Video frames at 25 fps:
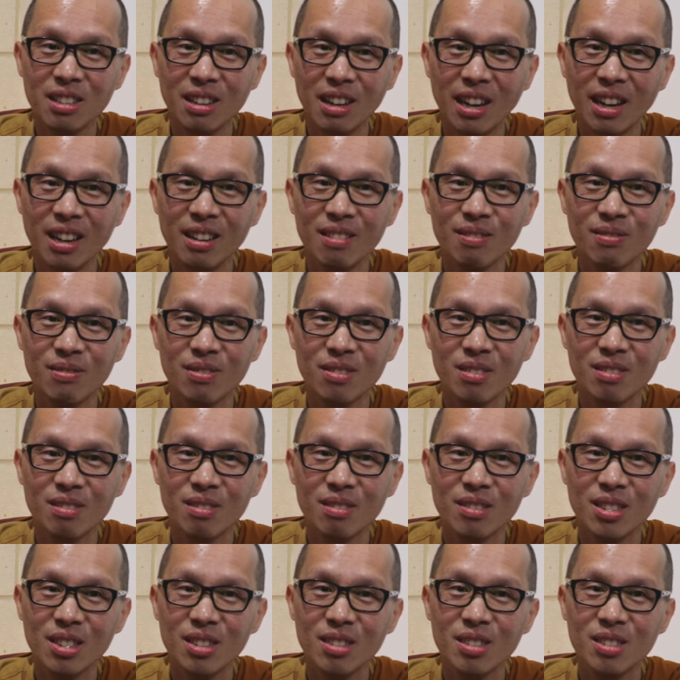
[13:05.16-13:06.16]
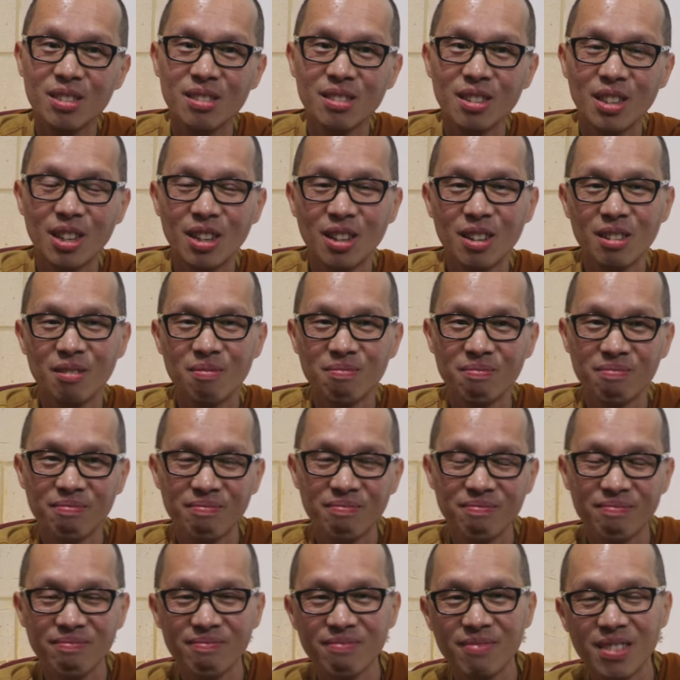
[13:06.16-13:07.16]
Sky. Just, you know,
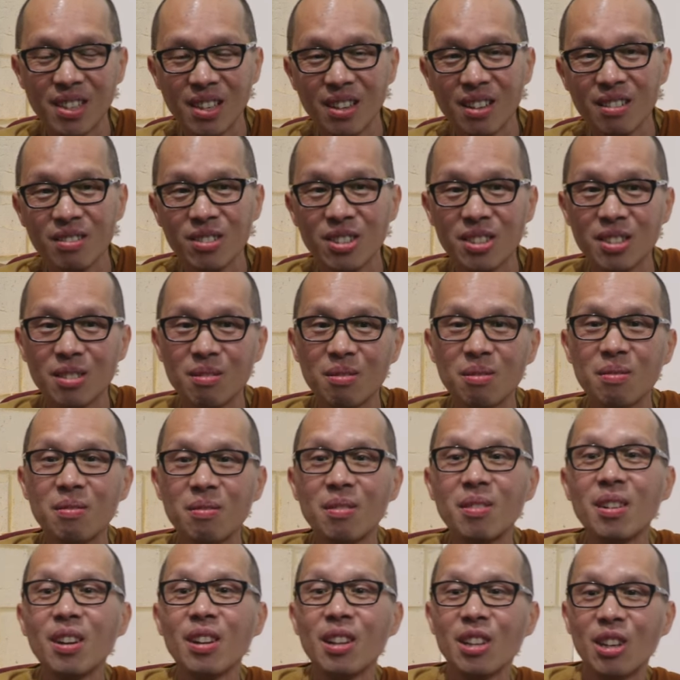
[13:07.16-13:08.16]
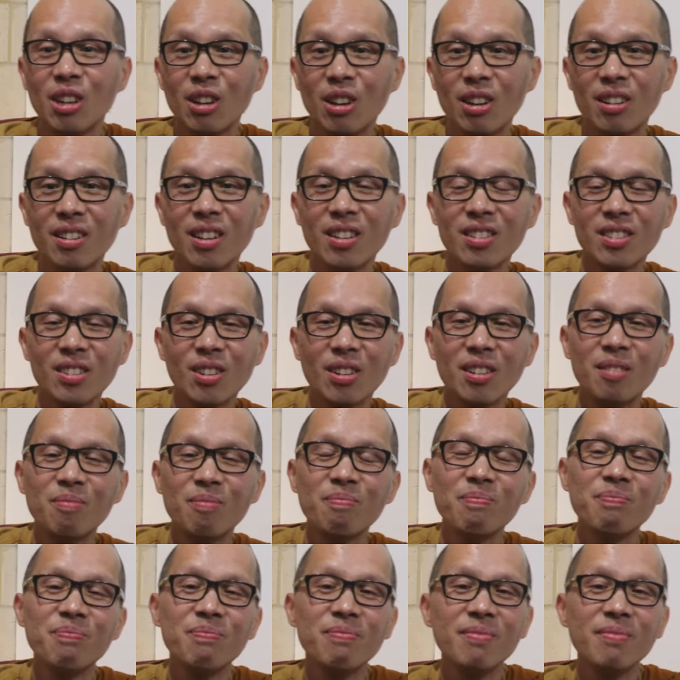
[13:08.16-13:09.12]
yeah, just early on and so on.